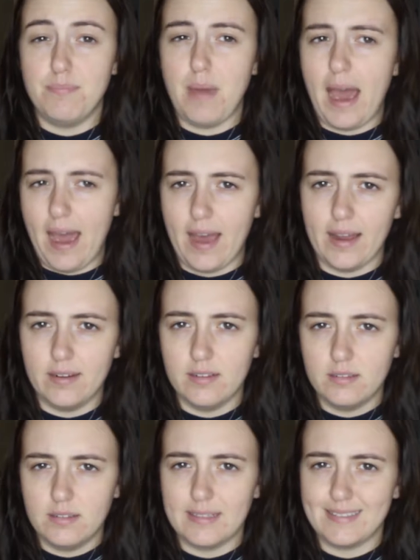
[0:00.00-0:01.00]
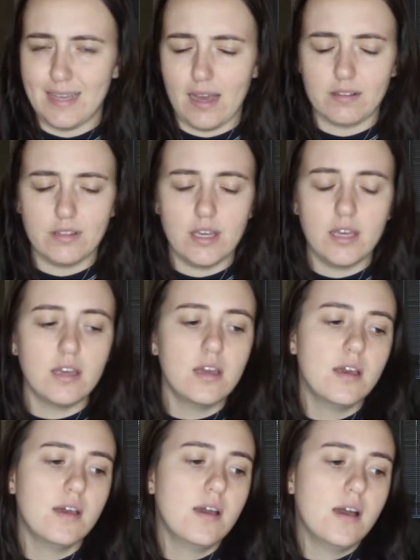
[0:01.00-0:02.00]
bad exactly,
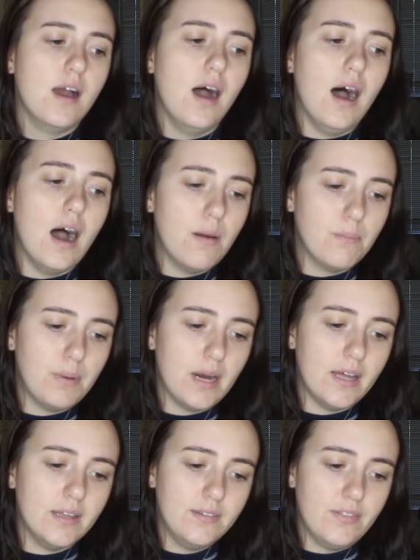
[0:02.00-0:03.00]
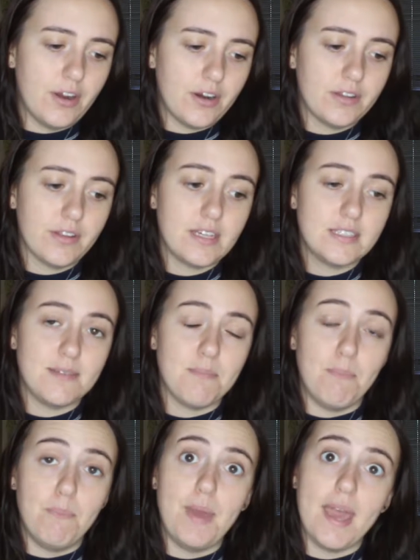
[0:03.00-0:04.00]
but there are
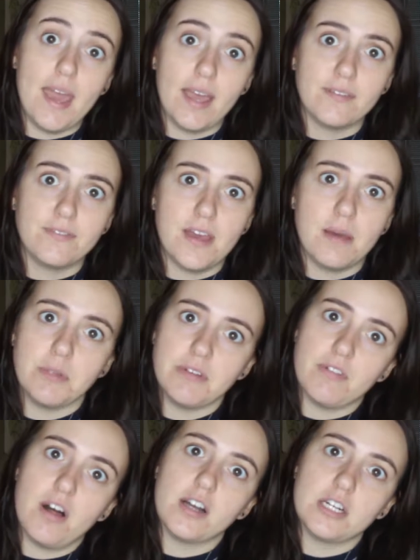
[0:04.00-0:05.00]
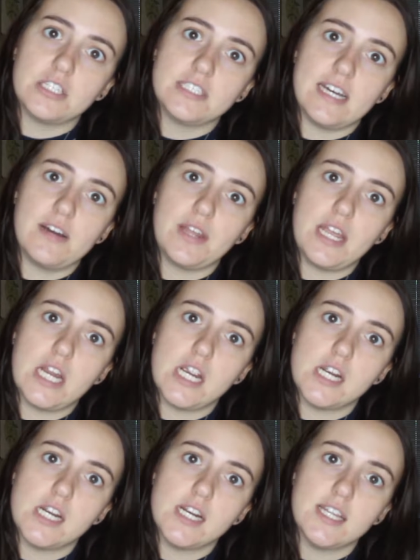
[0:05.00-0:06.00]
some big family vloggers out
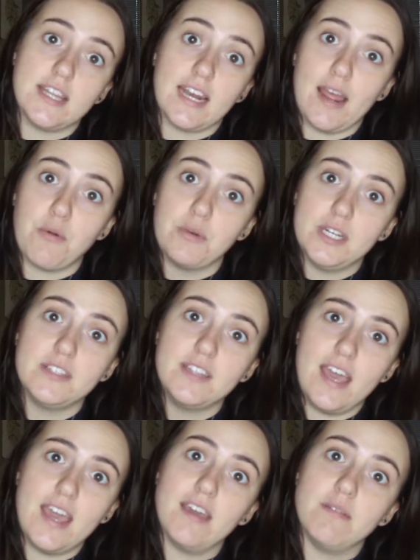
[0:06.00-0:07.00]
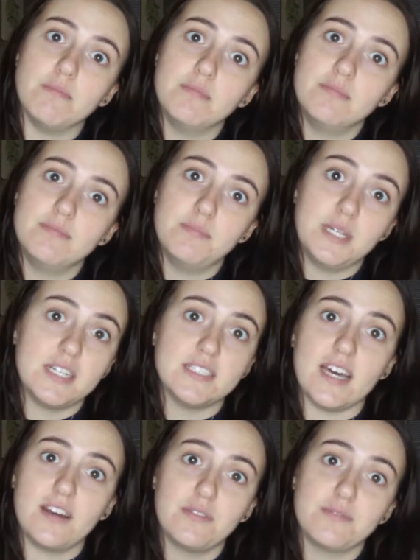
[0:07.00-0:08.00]
here that I will name,
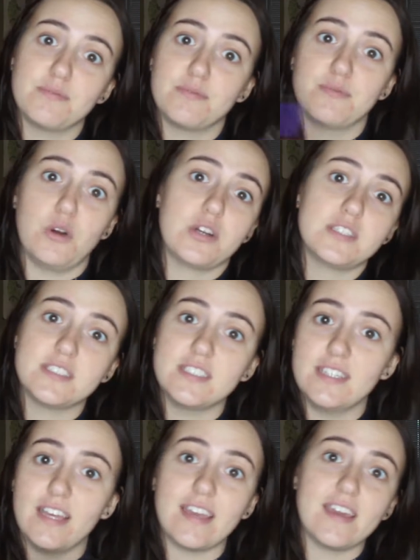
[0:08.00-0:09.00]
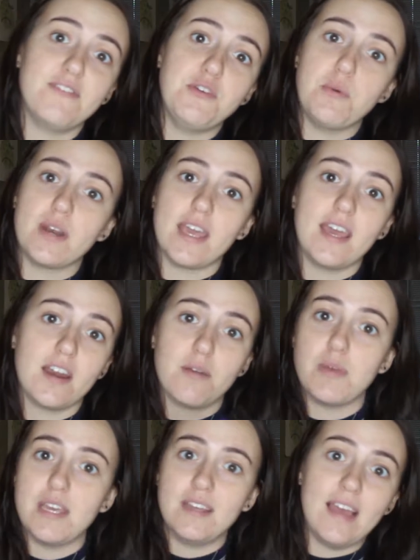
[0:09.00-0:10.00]
because I don't honestly, if you want to hate
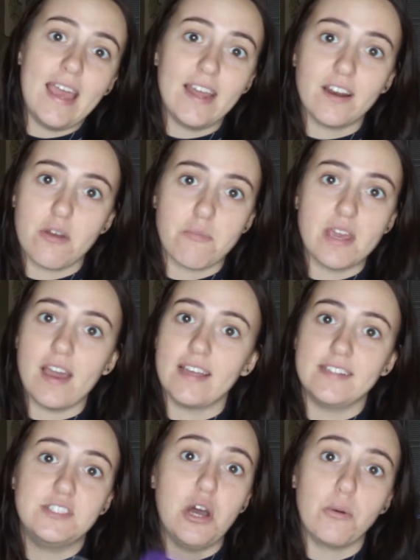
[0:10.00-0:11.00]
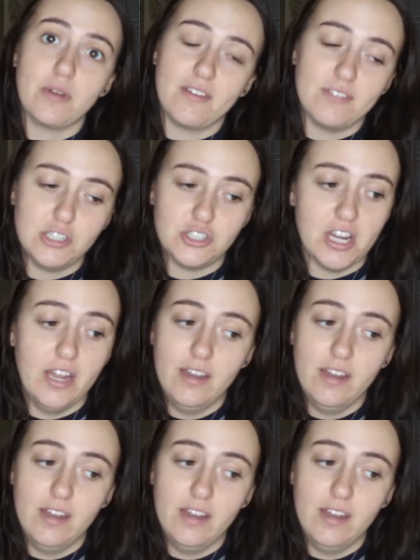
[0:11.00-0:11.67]
on me, I don't give a shit.